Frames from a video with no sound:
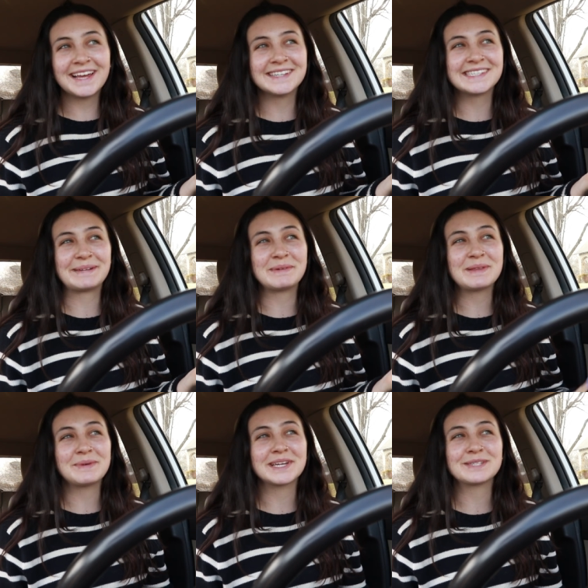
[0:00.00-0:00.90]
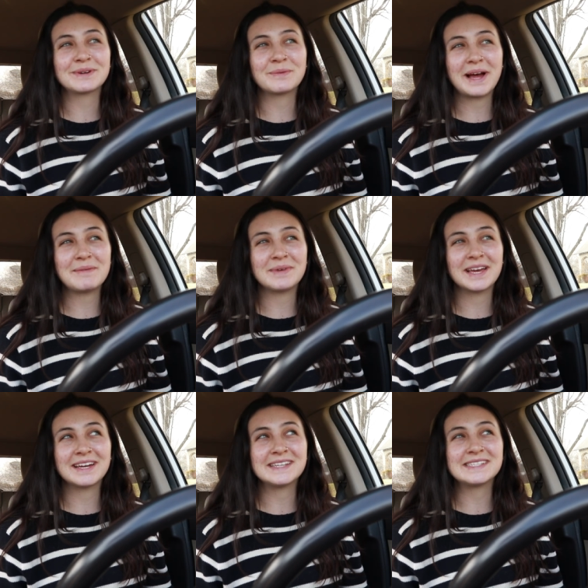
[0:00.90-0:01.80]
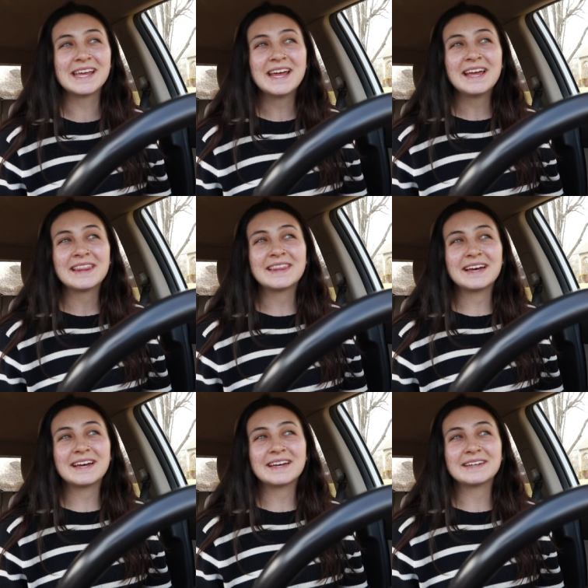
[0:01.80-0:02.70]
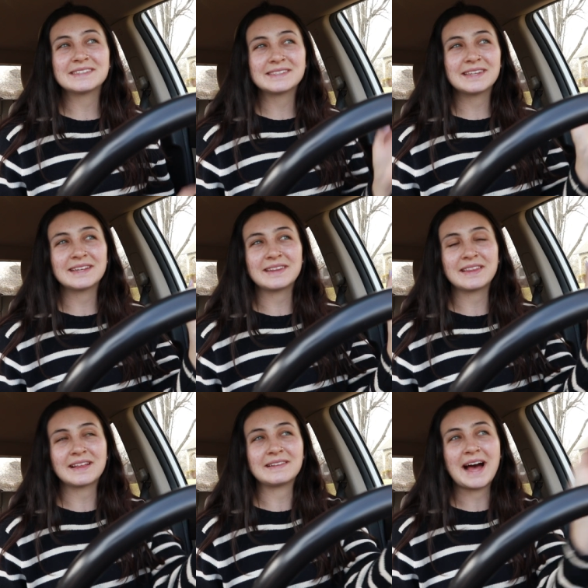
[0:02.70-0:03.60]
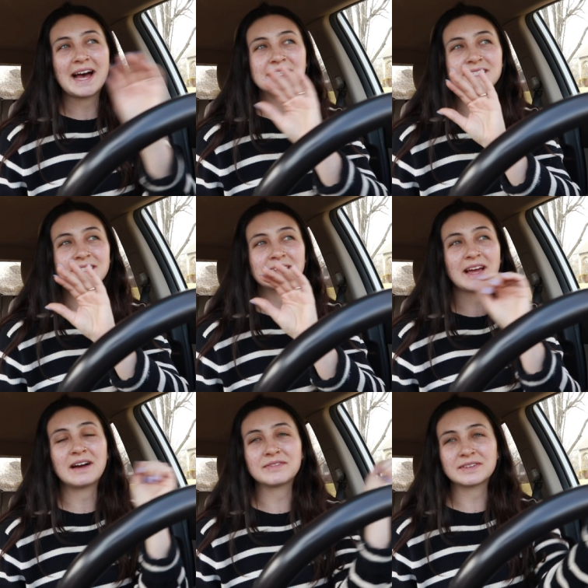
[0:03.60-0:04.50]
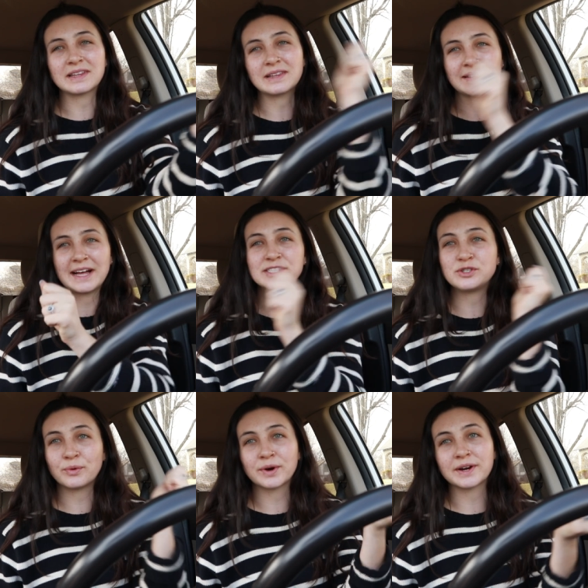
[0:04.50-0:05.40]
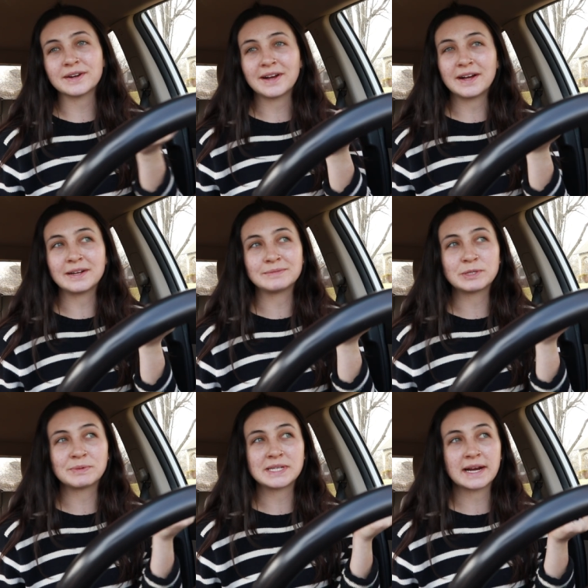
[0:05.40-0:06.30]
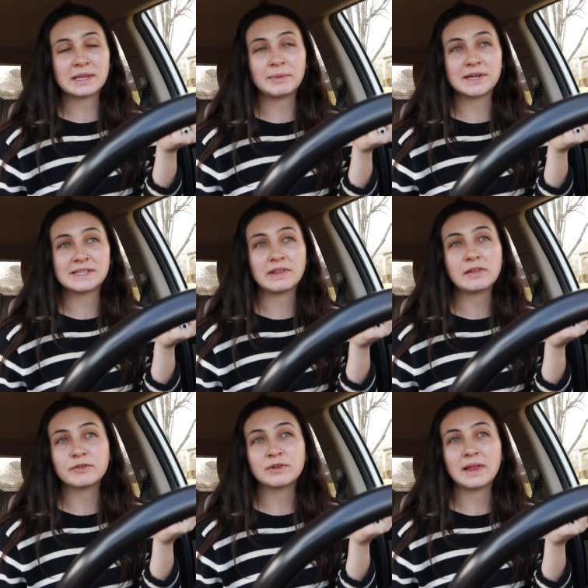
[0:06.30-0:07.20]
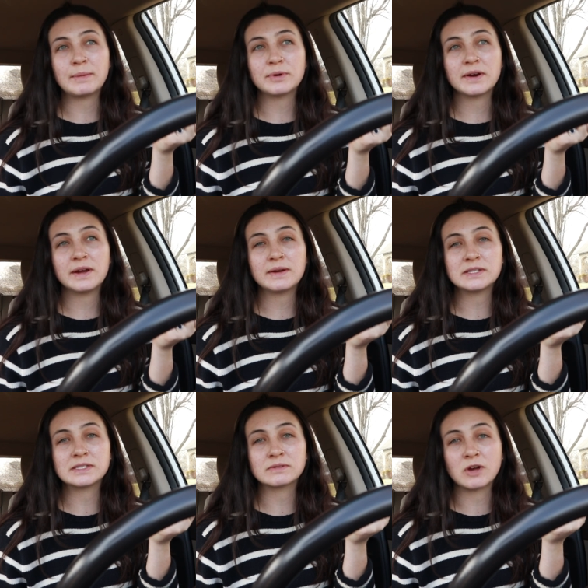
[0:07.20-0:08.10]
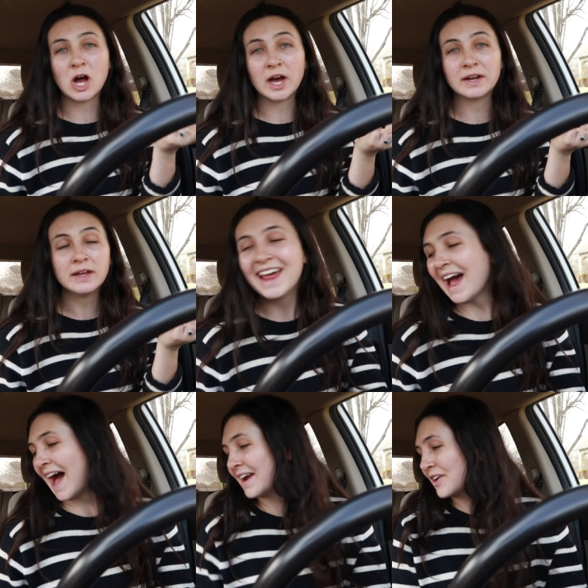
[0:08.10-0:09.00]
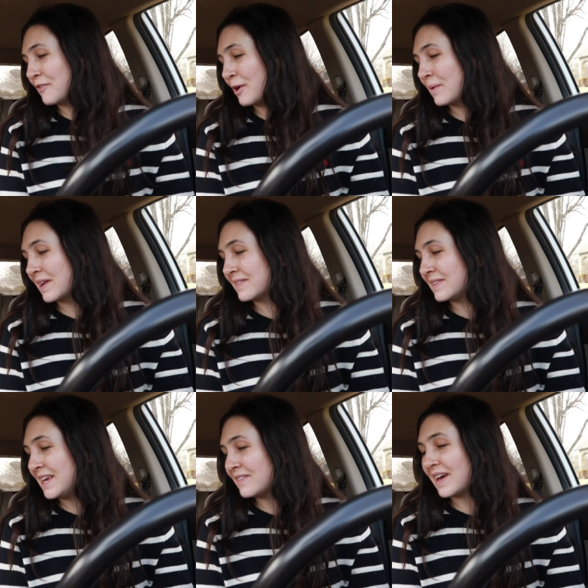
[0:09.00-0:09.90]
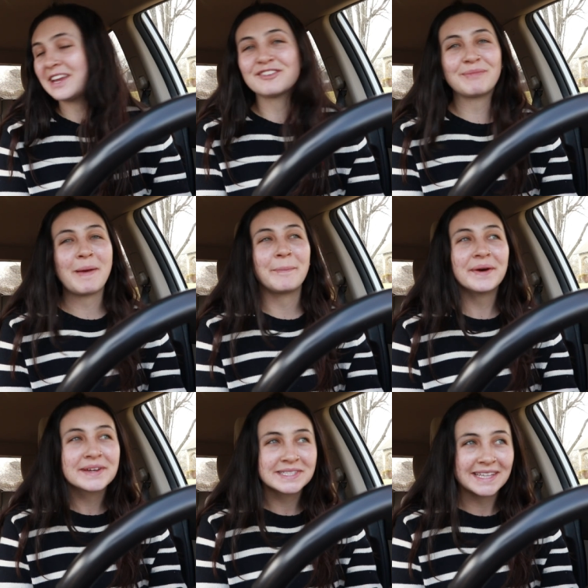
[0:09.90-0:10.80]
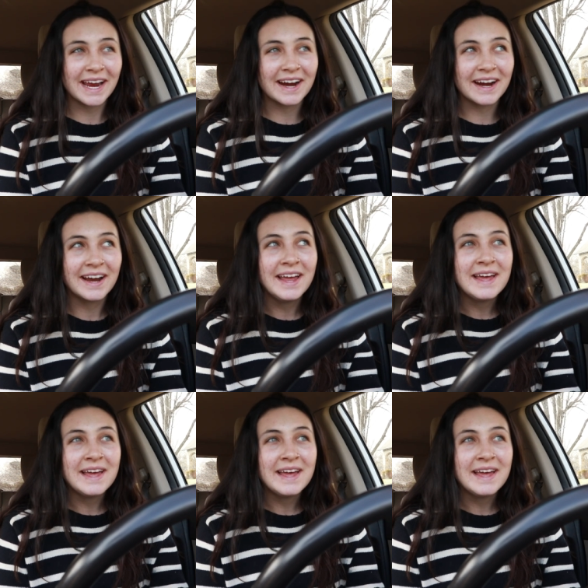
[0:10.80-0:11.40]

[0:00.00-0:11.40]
and some of the books were wet because the, the like the glass cover like the glass door um, to protect the books of the little free library is gone I don't know if I want to leave any of my books there